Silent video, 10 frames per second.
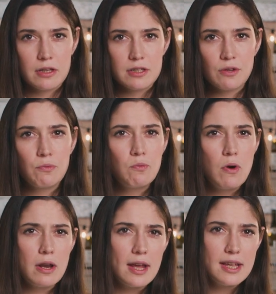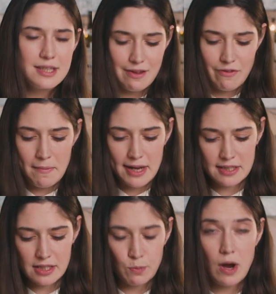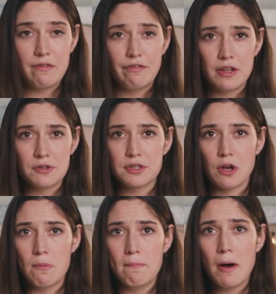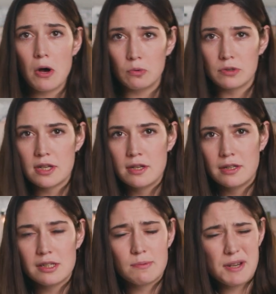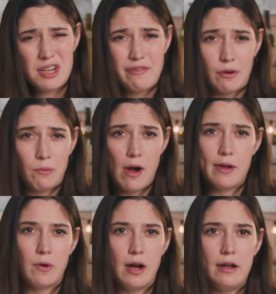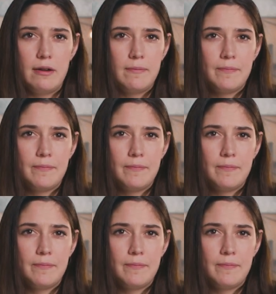So what is it that makes this wine feel so bold, especially for a white wine?